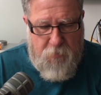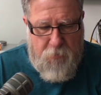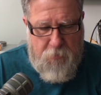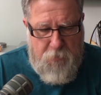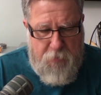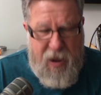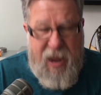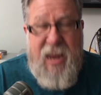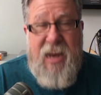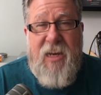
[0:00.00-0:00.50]

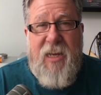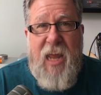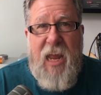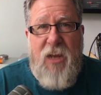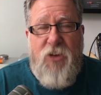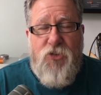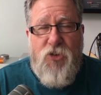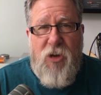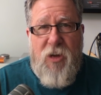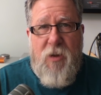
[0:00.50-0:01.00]
by
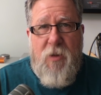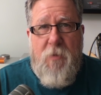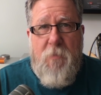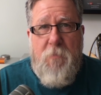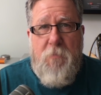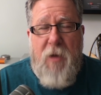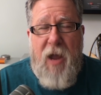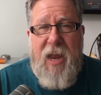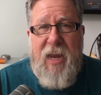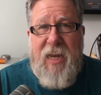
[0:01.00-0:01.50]
engaging
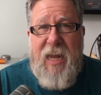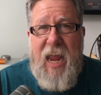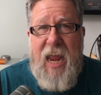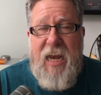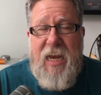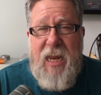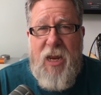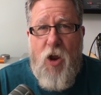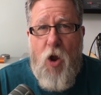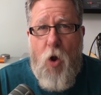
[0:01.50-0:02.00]
by
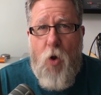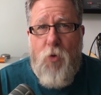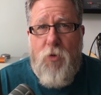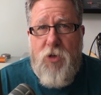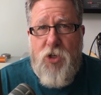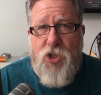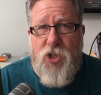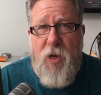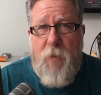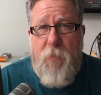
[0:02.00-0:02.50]
gaining
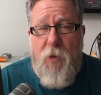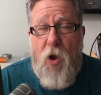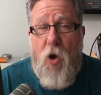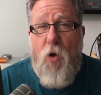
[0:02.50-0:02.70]
ownership